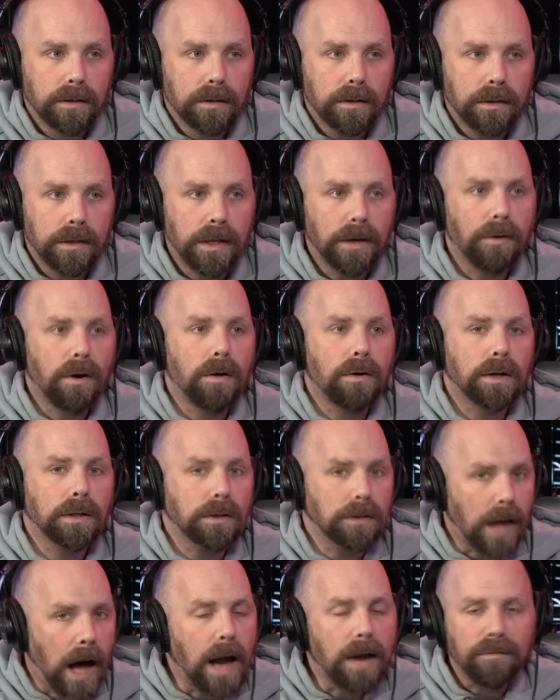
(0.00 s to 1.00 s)
there are a
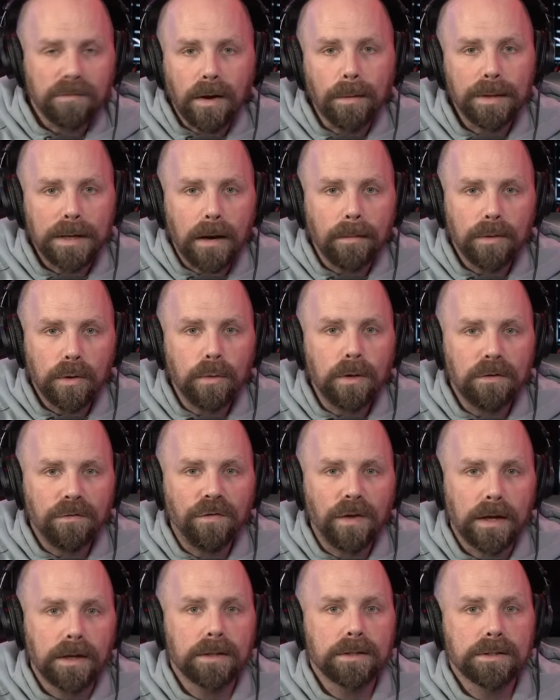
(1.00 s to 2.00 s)
lot of WWE
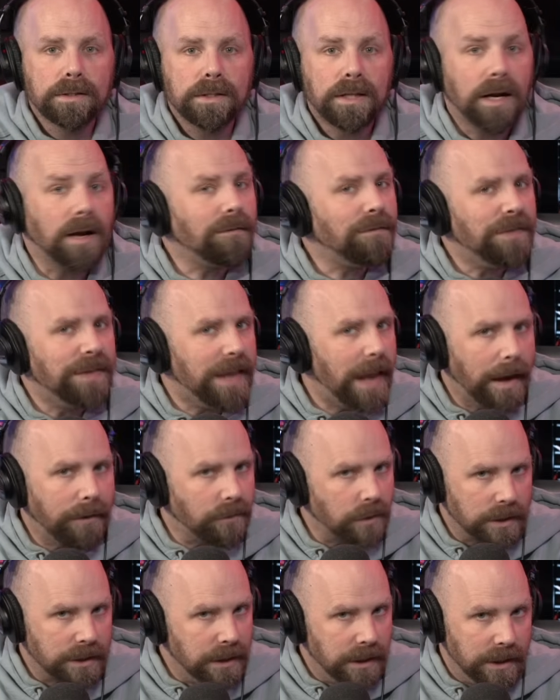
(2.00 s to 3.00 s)
fans that have
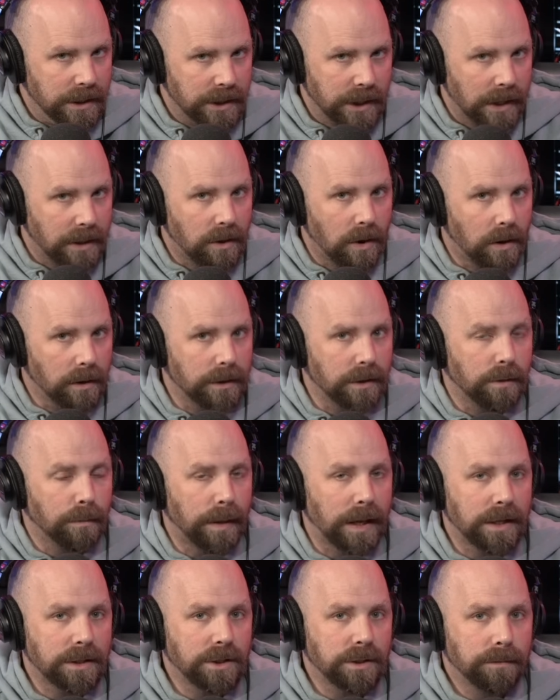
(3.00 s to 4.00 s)
never seen a Jade Cargill
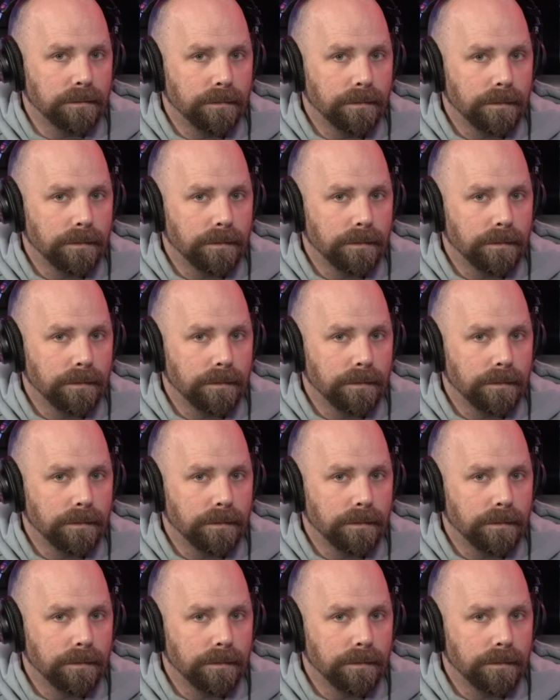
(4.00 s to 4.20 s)
match.